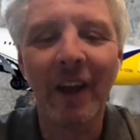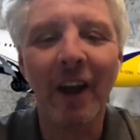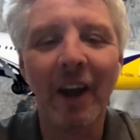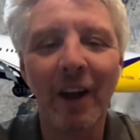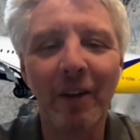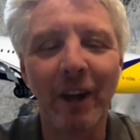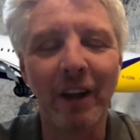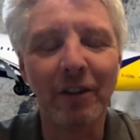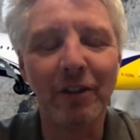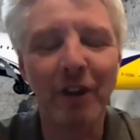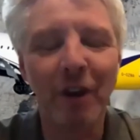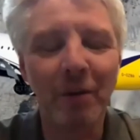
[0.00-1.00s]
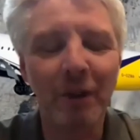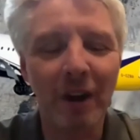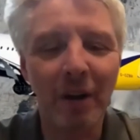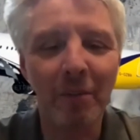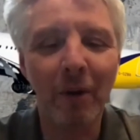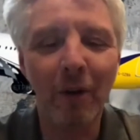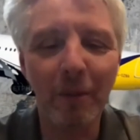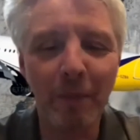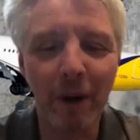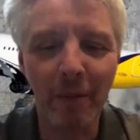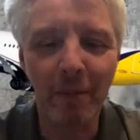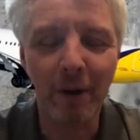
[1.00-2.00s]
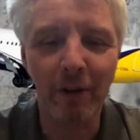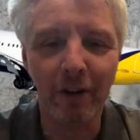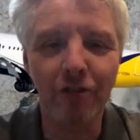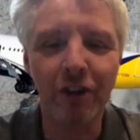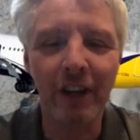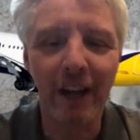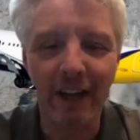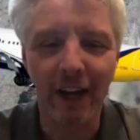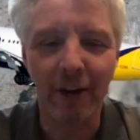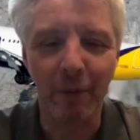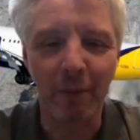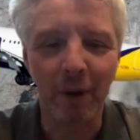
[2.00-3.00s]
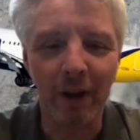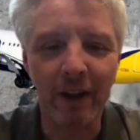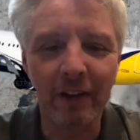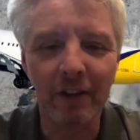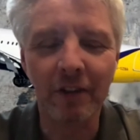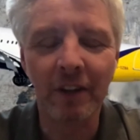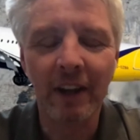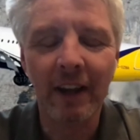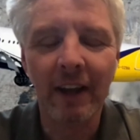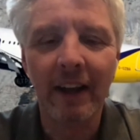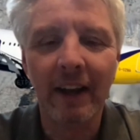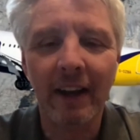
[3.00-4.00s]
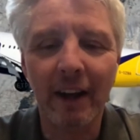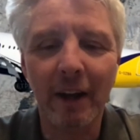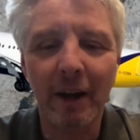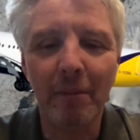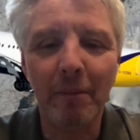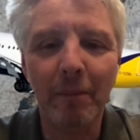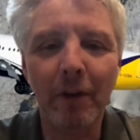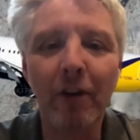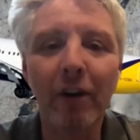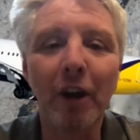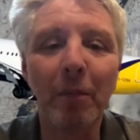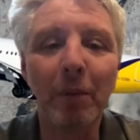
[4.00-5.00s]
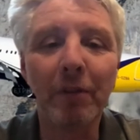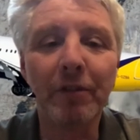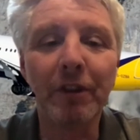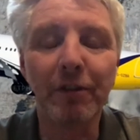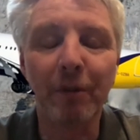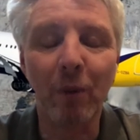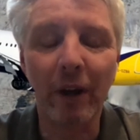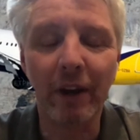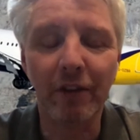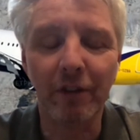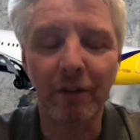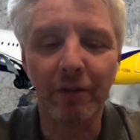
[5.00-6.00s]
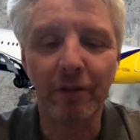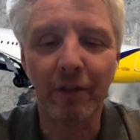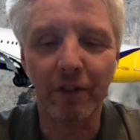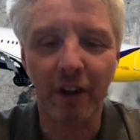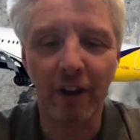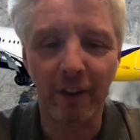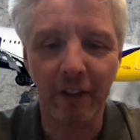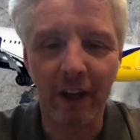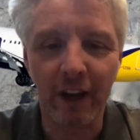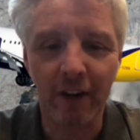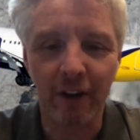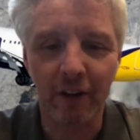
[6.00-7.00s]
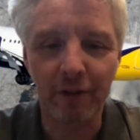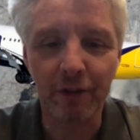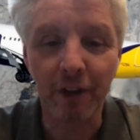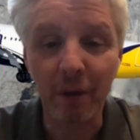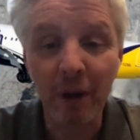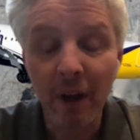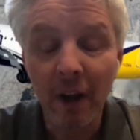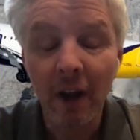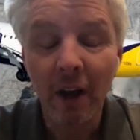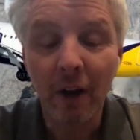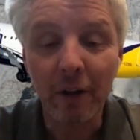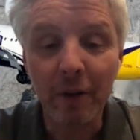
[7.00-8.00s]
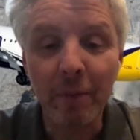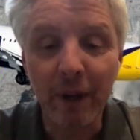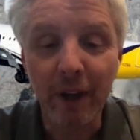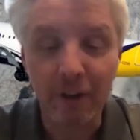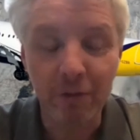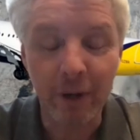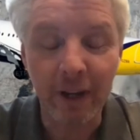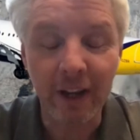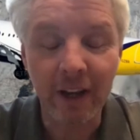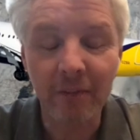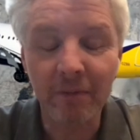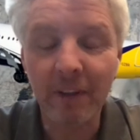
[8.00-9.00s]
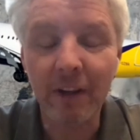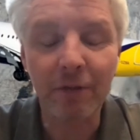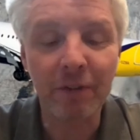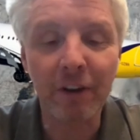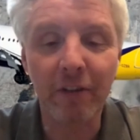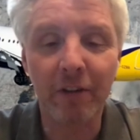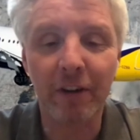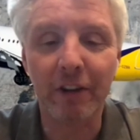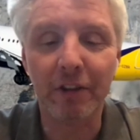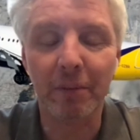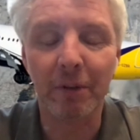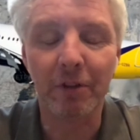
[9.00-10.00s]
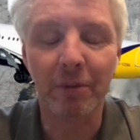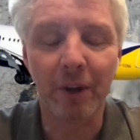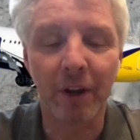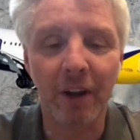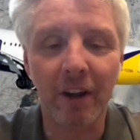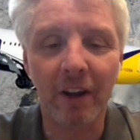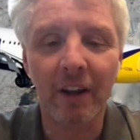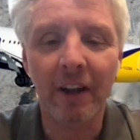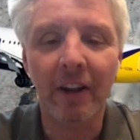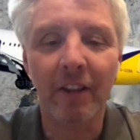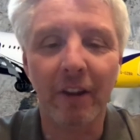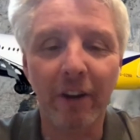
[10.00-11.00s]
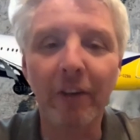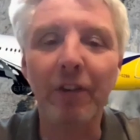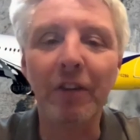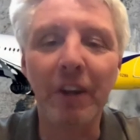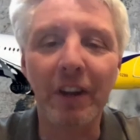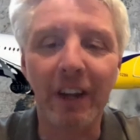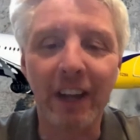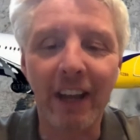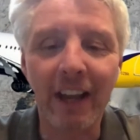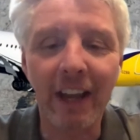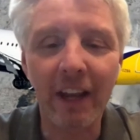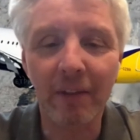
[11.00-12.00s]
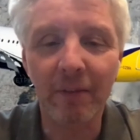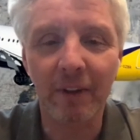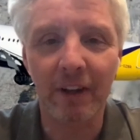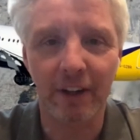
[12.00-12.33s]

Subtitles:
Okay, so on the Piper and GA aeroplanes, there are a couple of different ways of starting the aircraft. So on the PA-28, it's very, very similar to a car. There is indeed a key and an